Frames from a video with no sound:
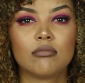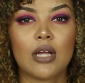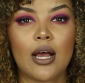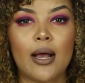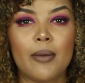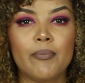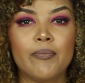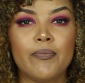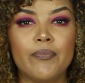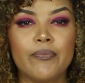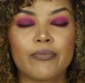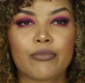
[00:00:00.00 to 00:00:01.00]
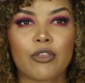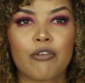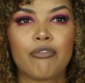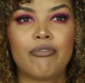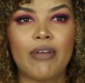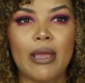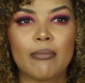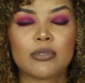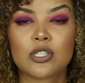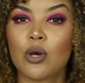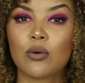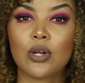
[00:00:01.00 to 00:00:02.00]
Feb.
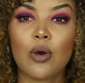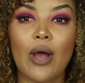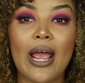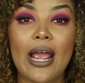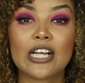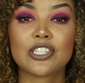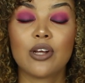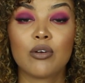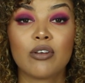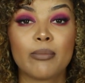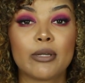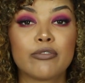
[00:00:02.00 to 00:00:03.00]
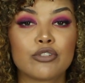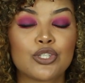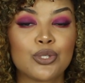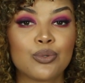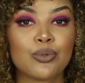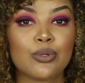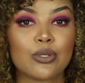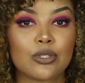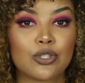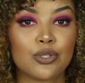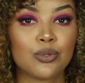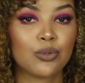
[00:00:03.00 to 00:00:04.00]
So no, I actually only been for
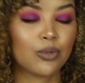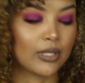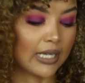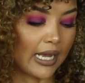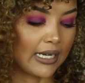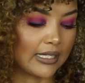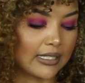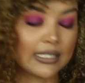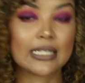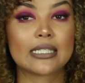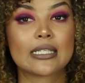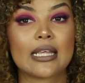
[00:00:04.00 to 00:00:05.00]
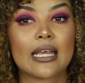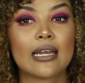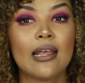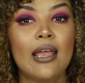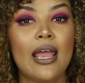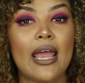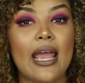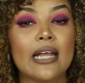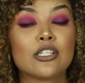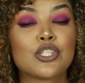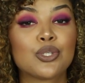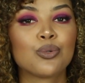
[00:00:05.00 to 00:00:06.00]
two colors since then
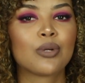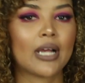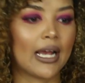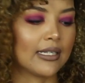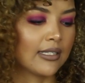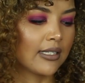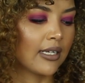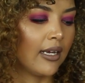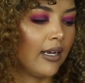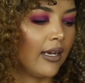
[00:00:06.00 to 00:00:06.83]
and 2 cuts.